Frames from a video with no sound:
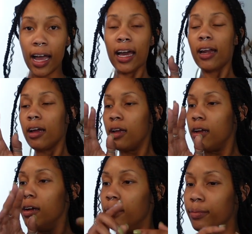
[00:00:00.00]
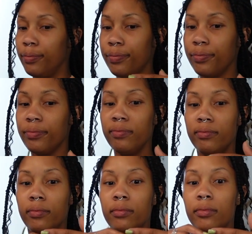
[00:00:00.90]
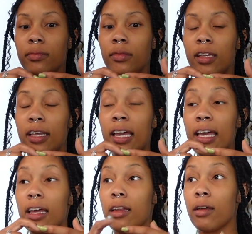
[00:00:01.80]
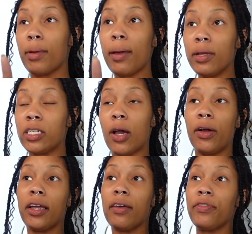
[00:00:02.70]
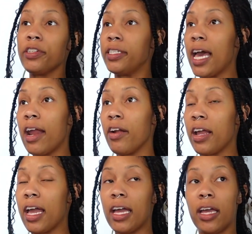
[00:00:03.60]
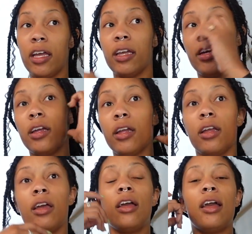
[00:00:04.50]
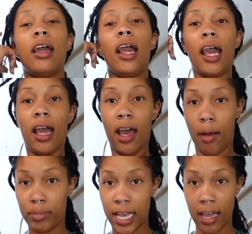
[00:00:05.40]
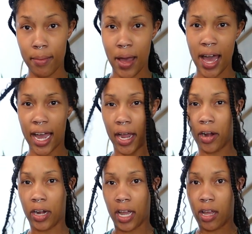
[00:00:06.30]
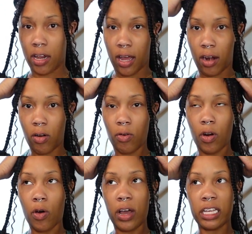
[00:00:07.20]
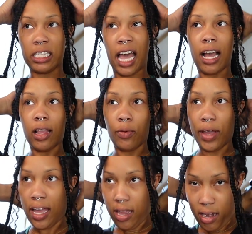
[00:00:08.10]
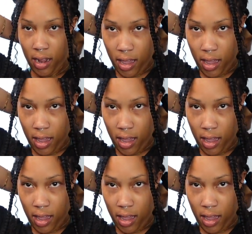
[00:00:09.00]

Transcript: got to um, yeah, baby shower gift for Saturday. And I'm taking my hair down. I don't know exactly when,